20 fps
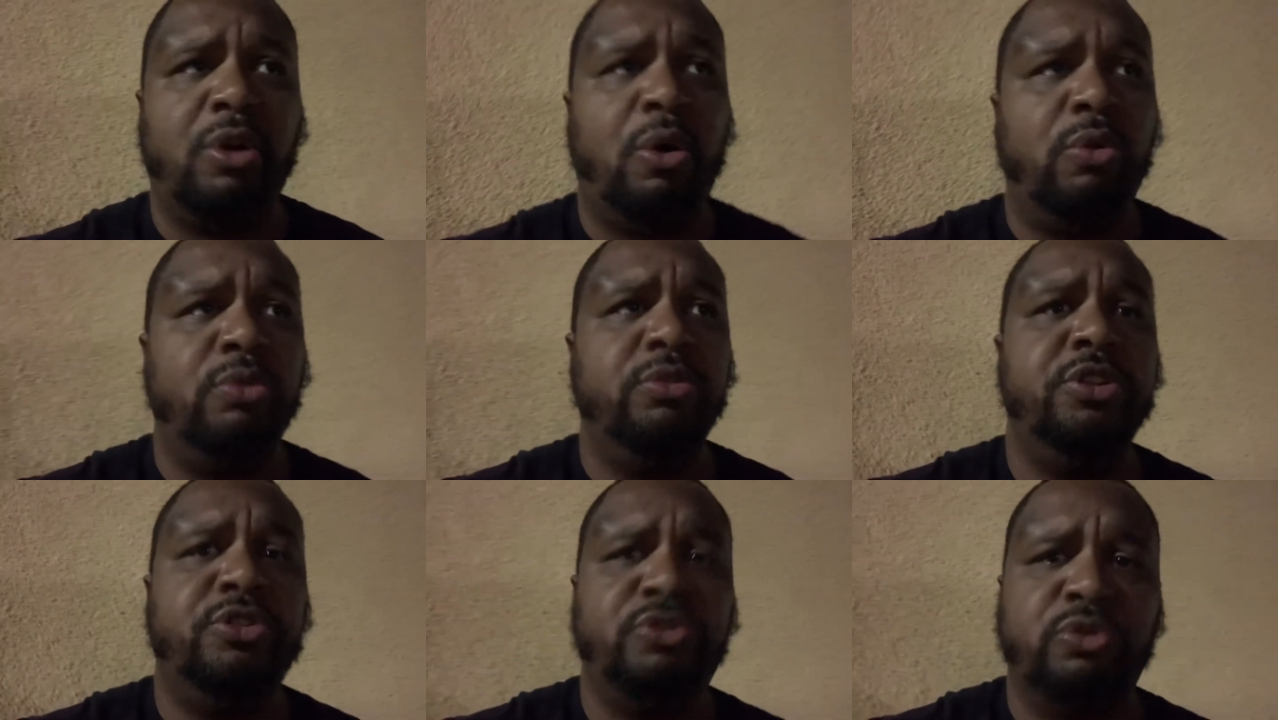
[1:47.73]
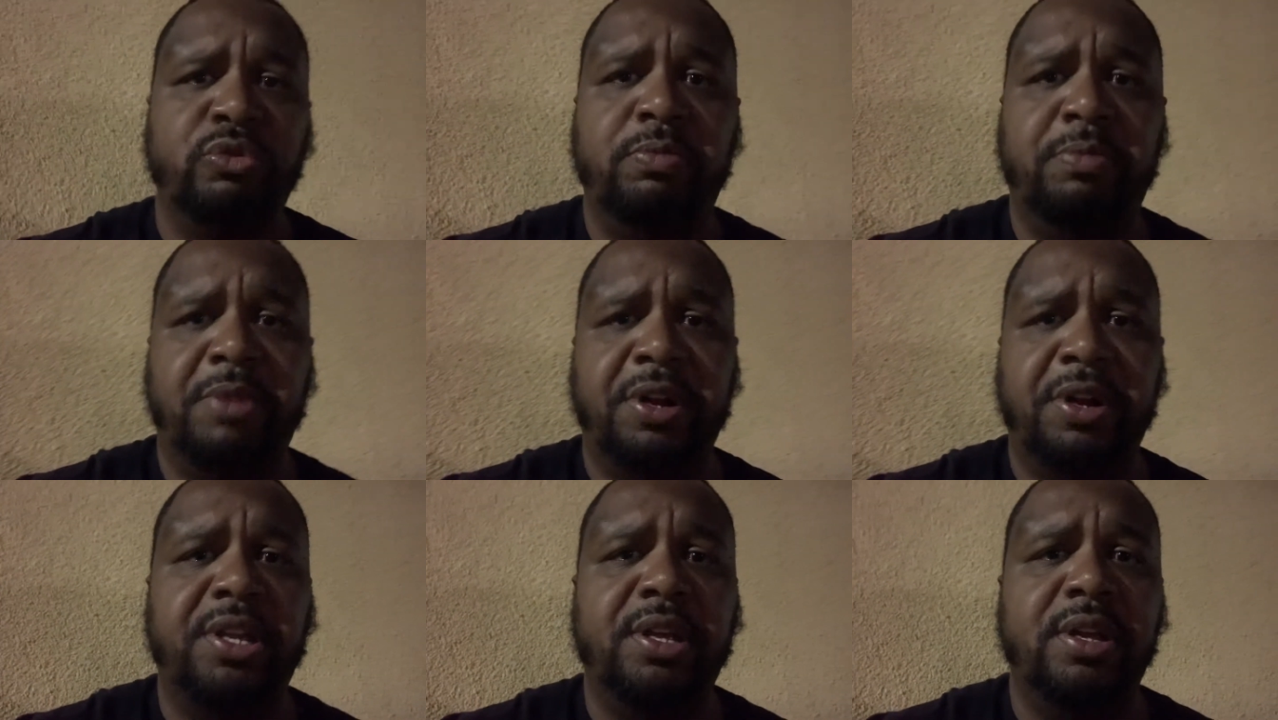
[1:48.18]
only true
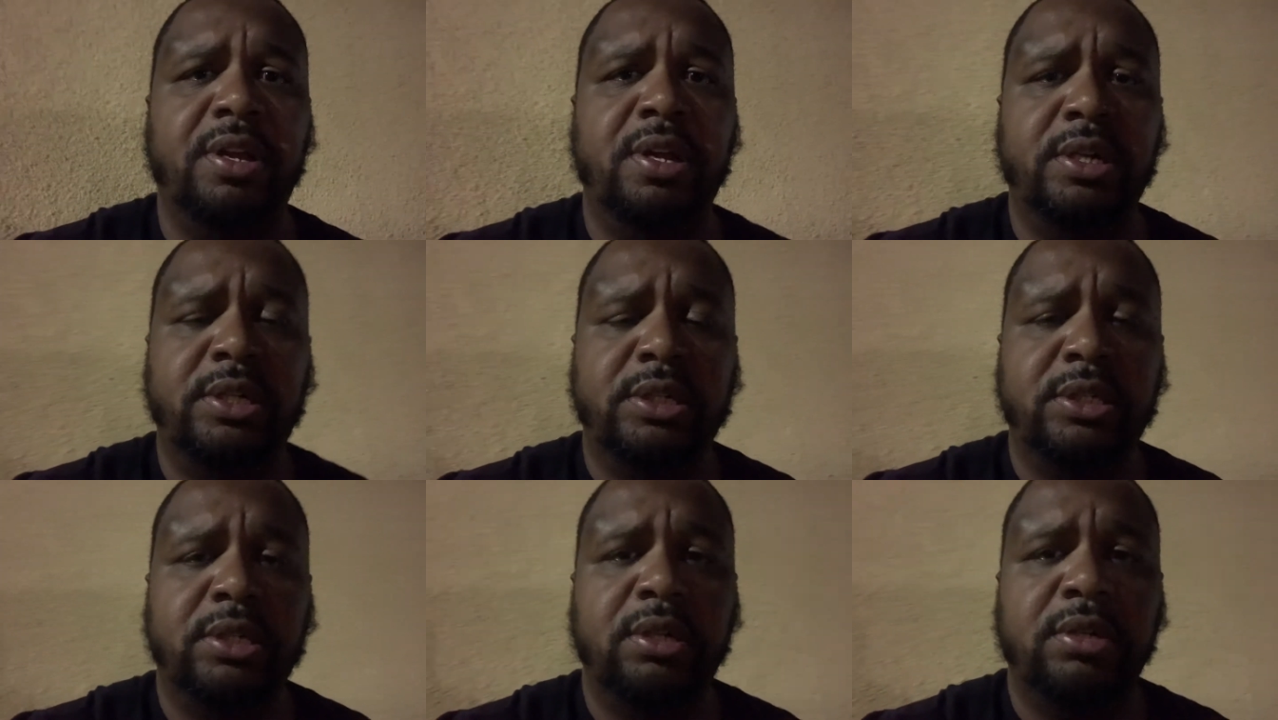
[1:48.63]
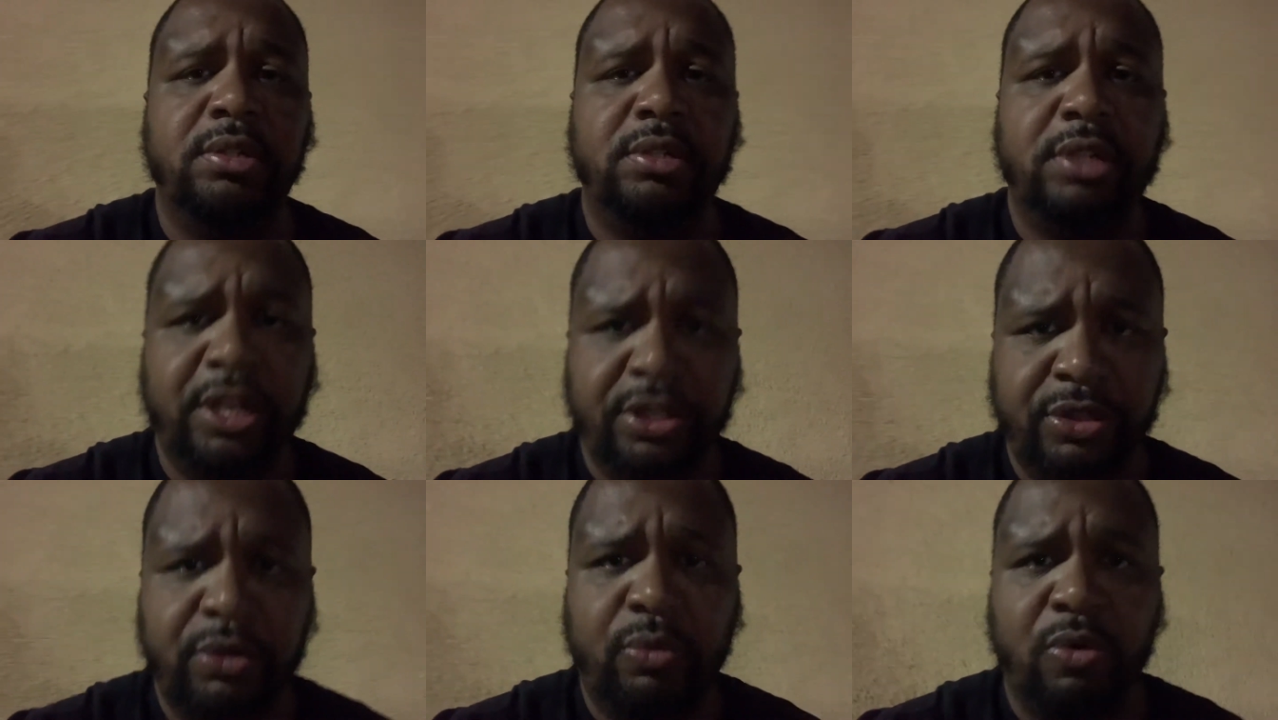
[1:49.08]
money
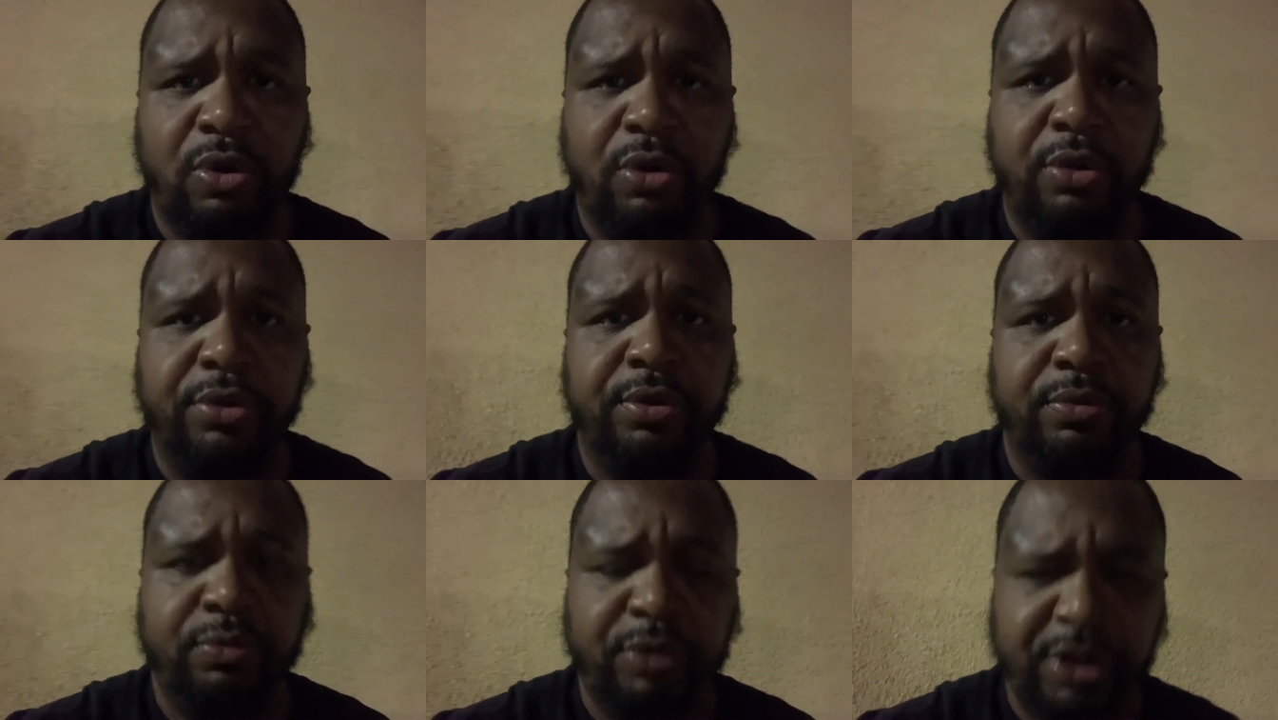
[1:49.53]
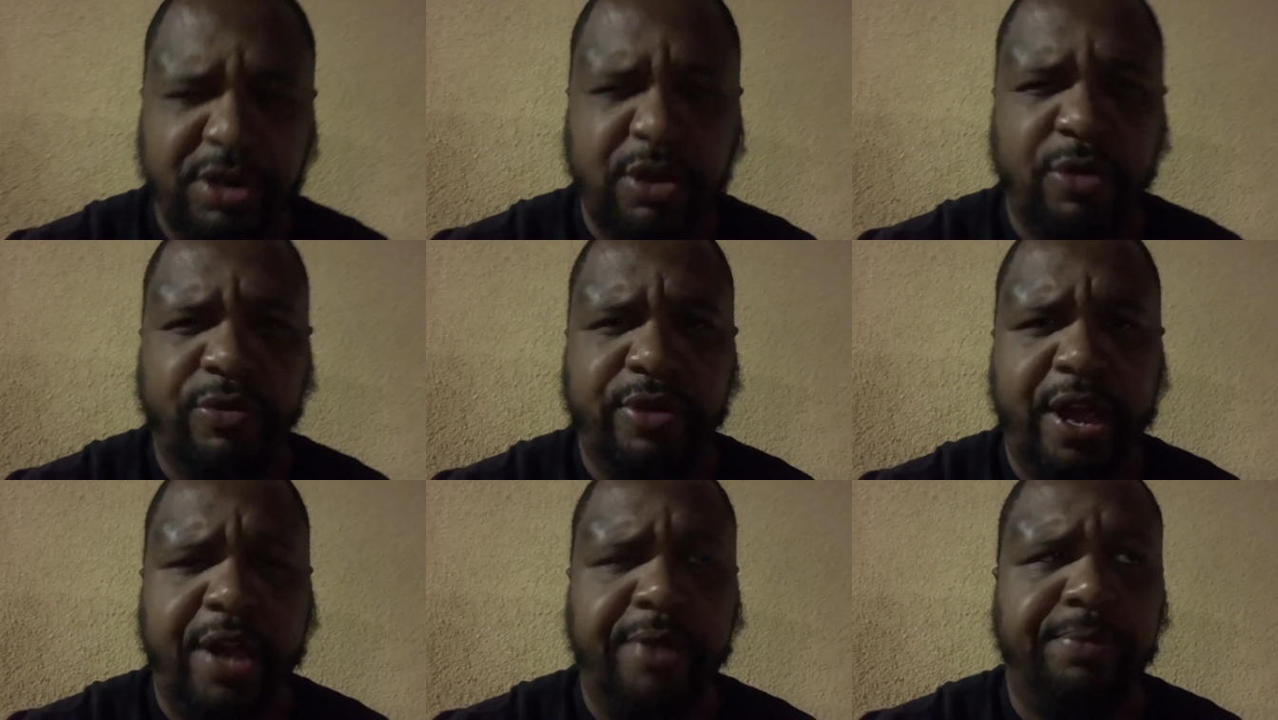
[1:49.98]
in the world. We know
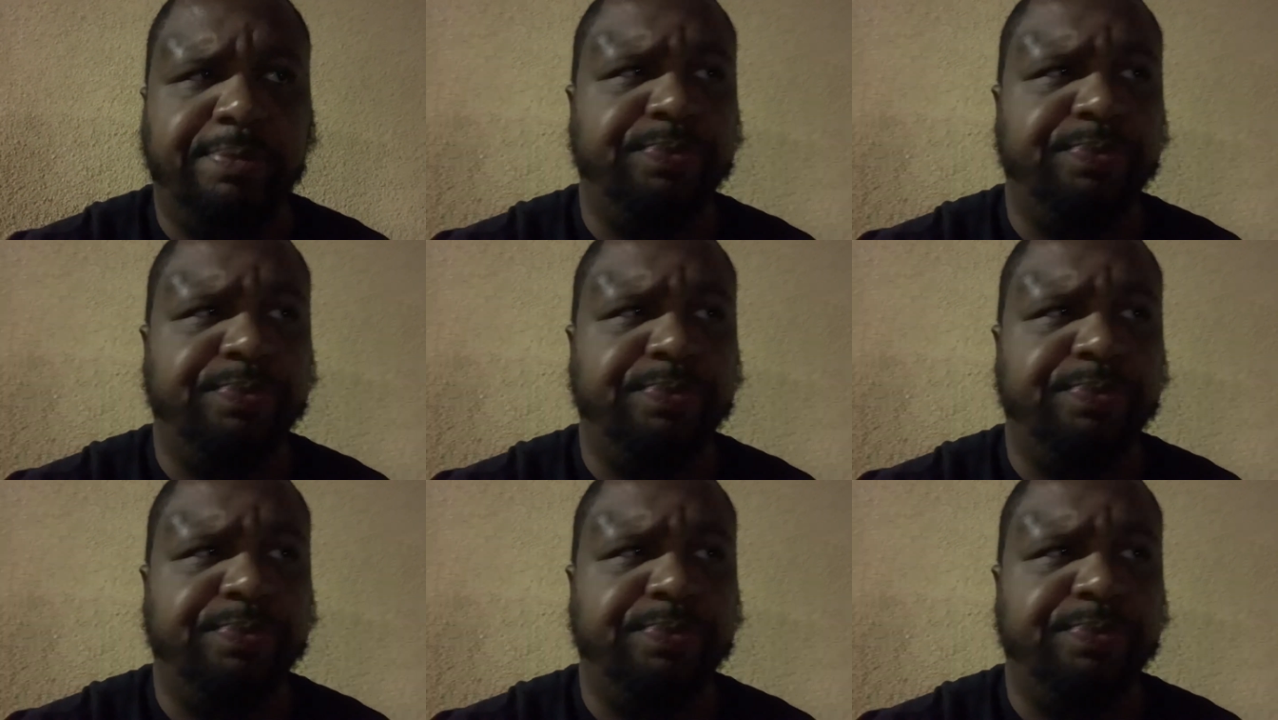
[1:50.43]
that.